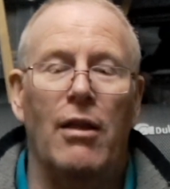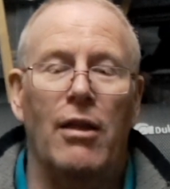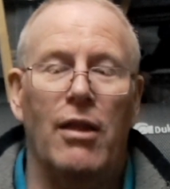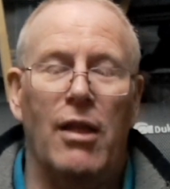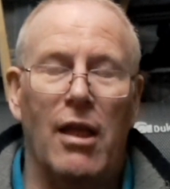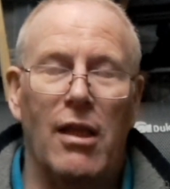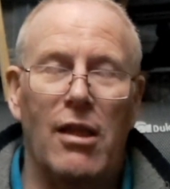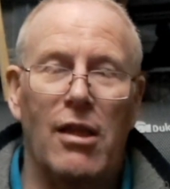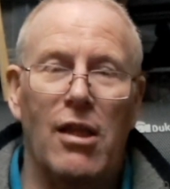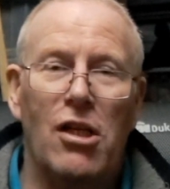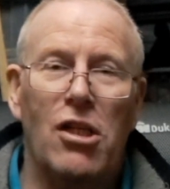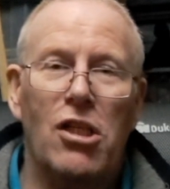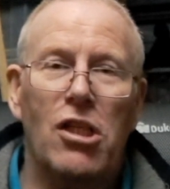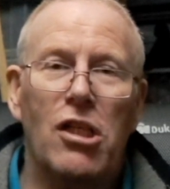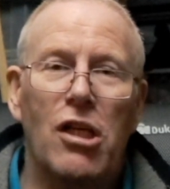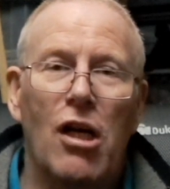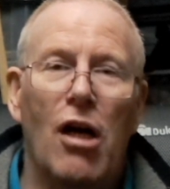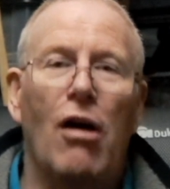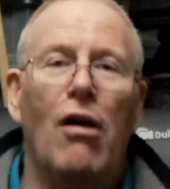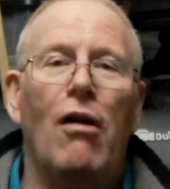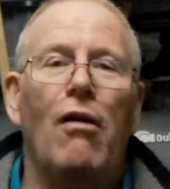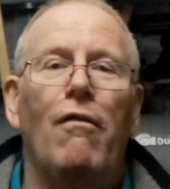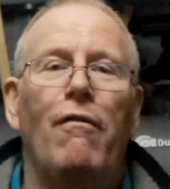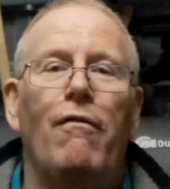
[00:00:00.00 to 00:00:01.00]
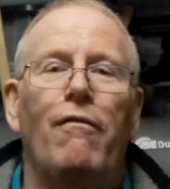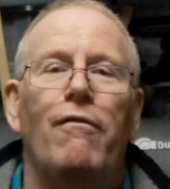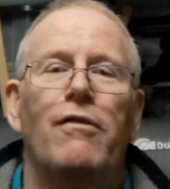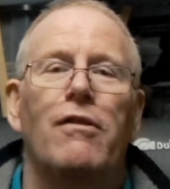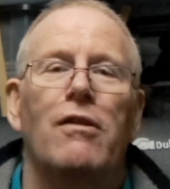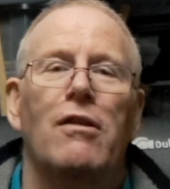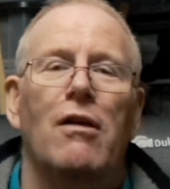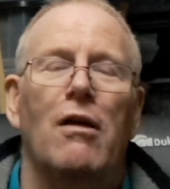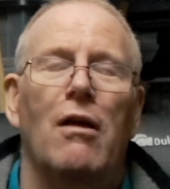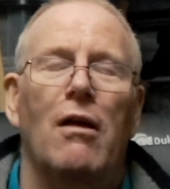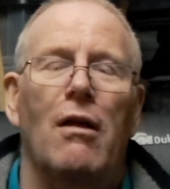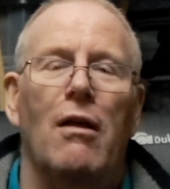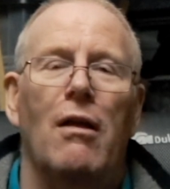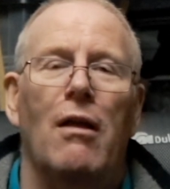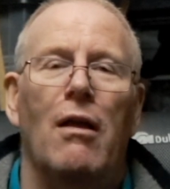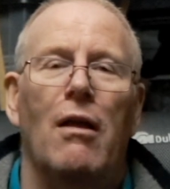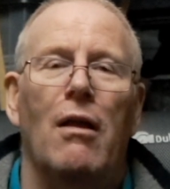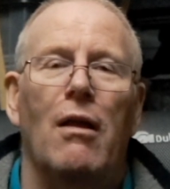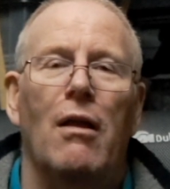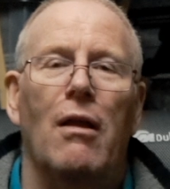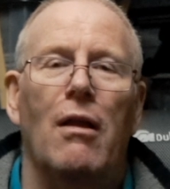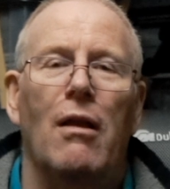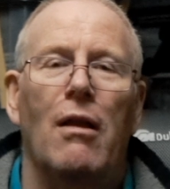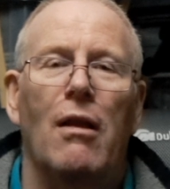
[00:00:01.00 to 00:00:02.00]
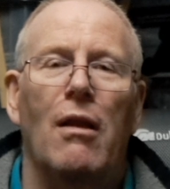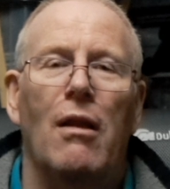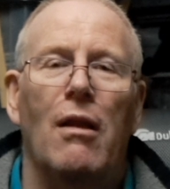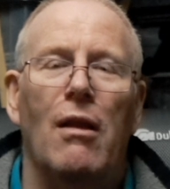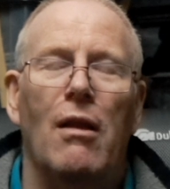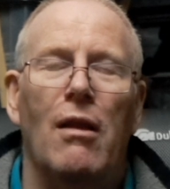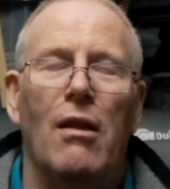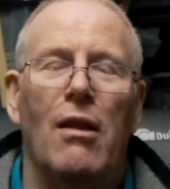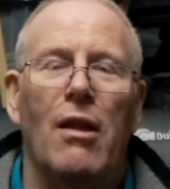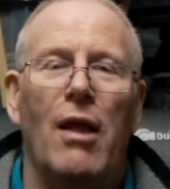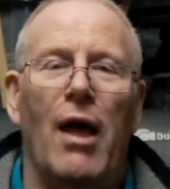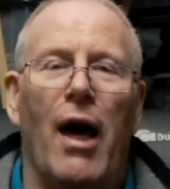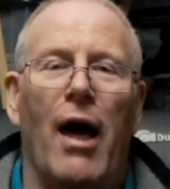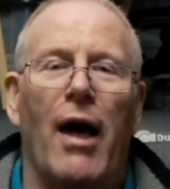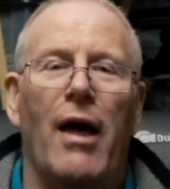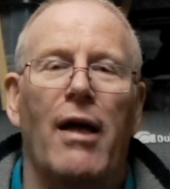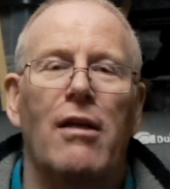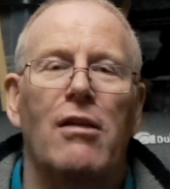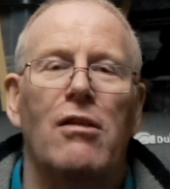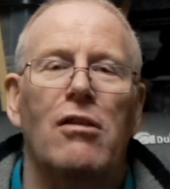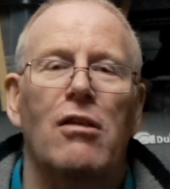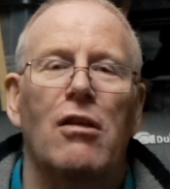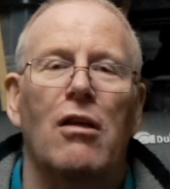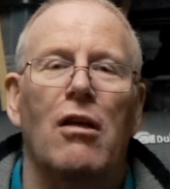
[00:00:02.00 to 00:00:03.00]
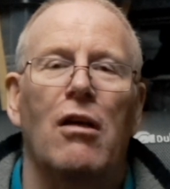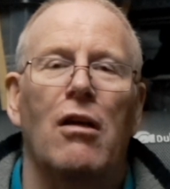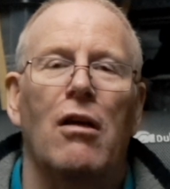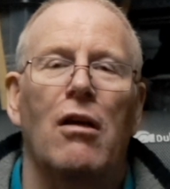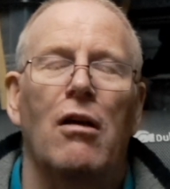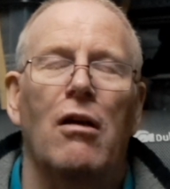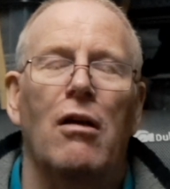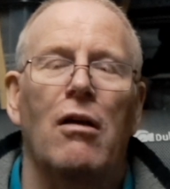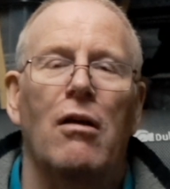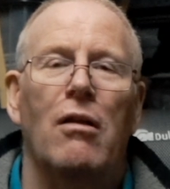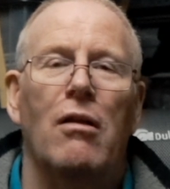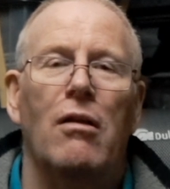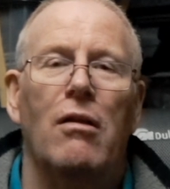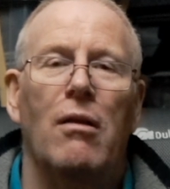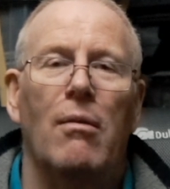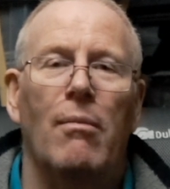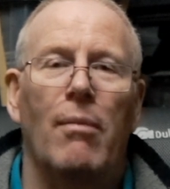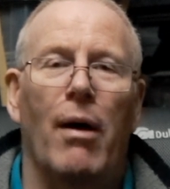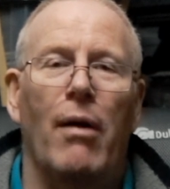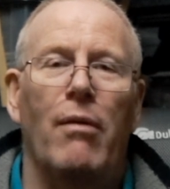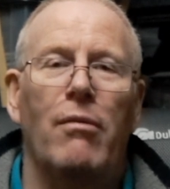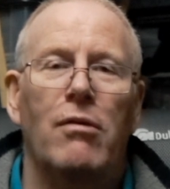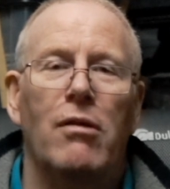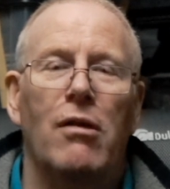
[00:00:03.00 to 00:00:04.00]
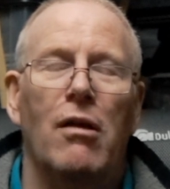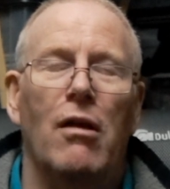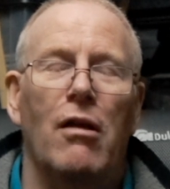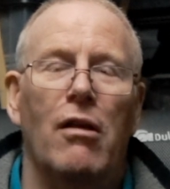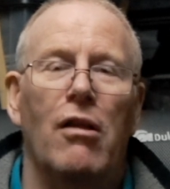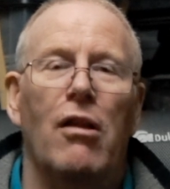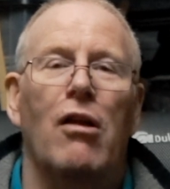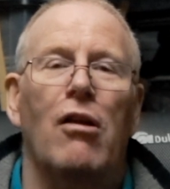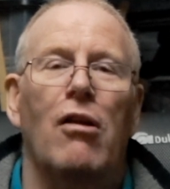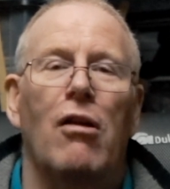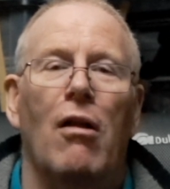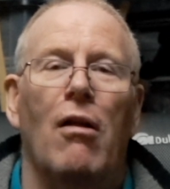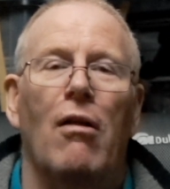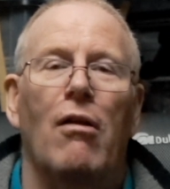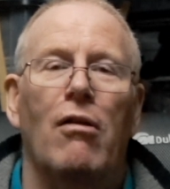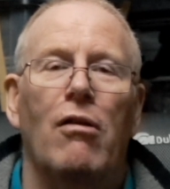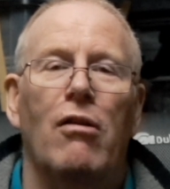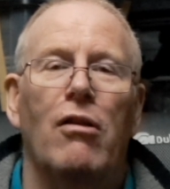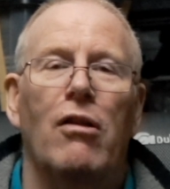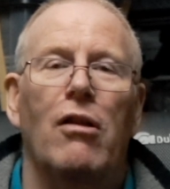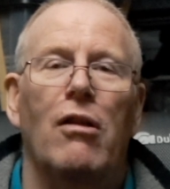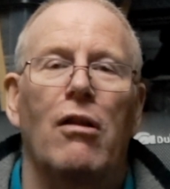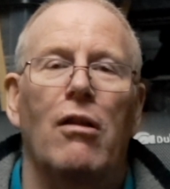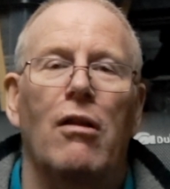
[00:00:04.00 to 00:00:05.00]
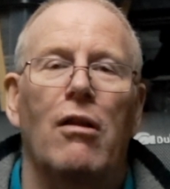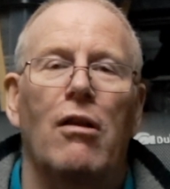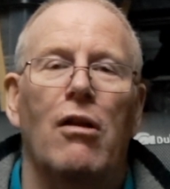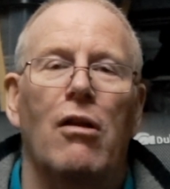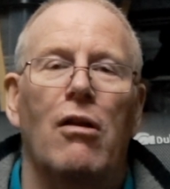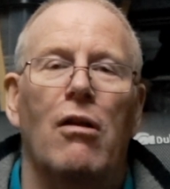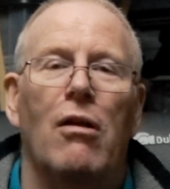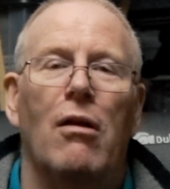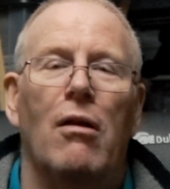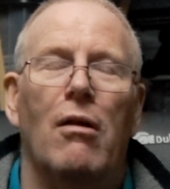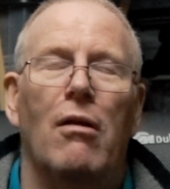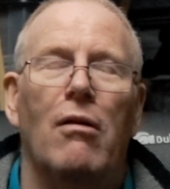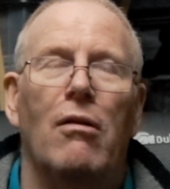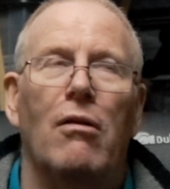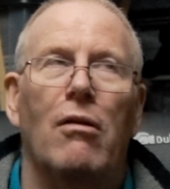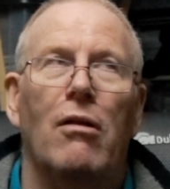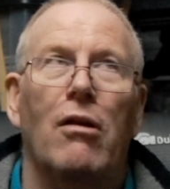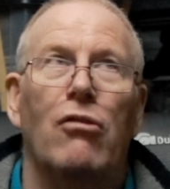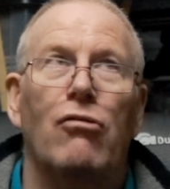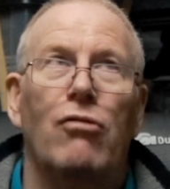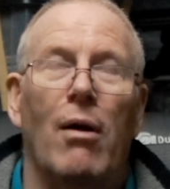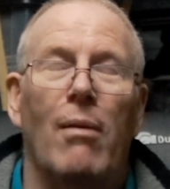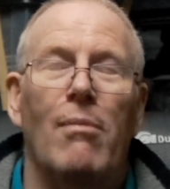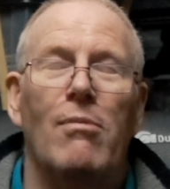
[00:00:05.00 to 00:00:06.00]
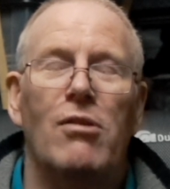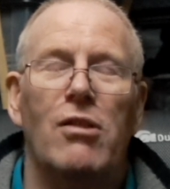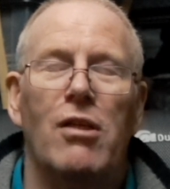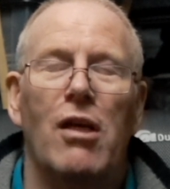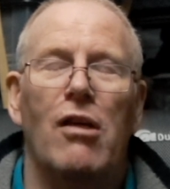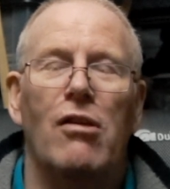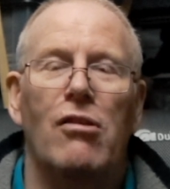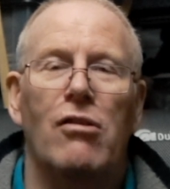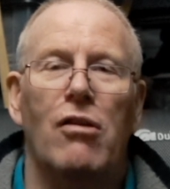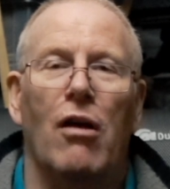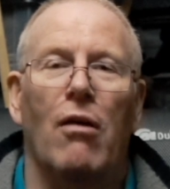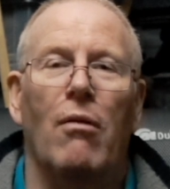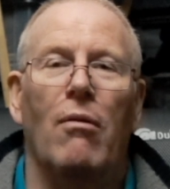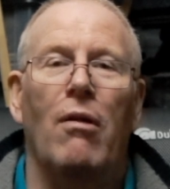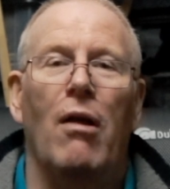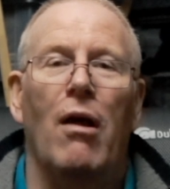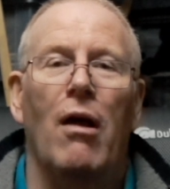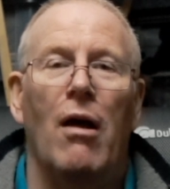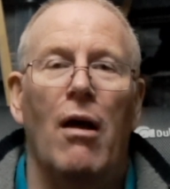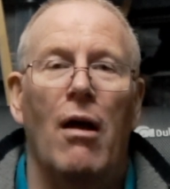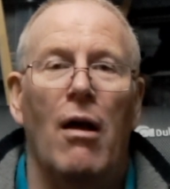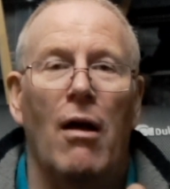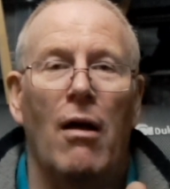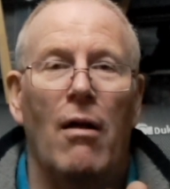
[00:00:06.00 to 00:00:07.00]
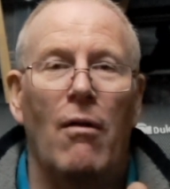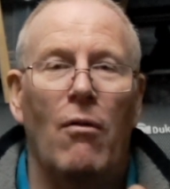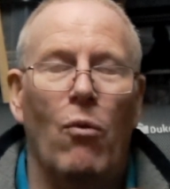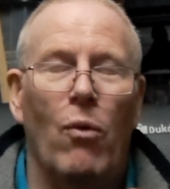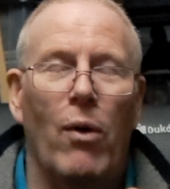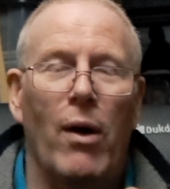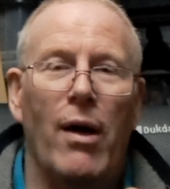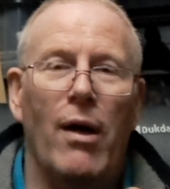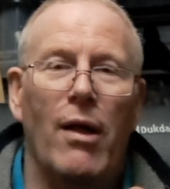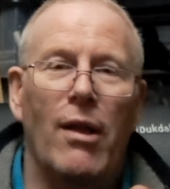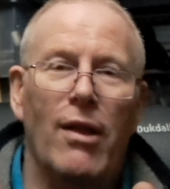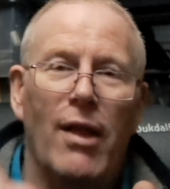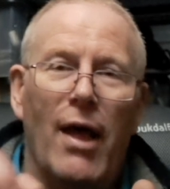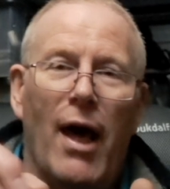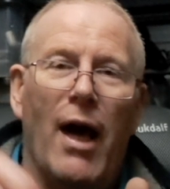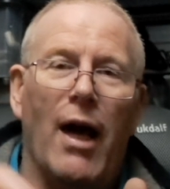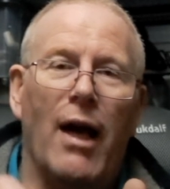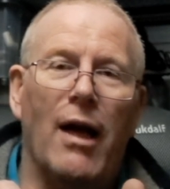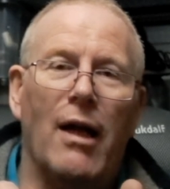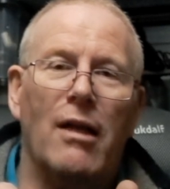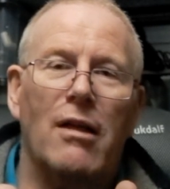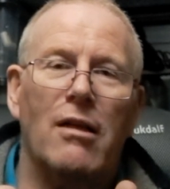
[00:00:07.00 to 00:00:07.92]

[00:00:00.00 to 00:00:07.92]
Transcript: Then the shaft that the motor the drum sits on, where that